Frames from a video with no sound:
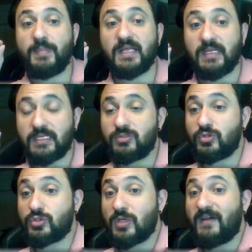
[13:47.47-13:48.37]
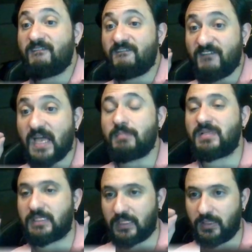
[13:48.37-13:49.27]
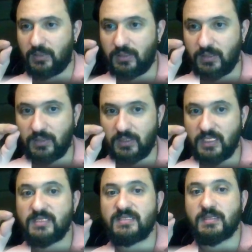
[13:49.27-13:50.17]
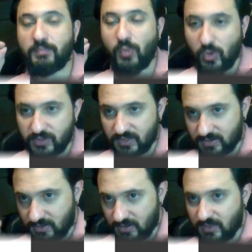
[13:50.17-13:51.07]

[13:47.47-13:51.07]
Palladio's family supported,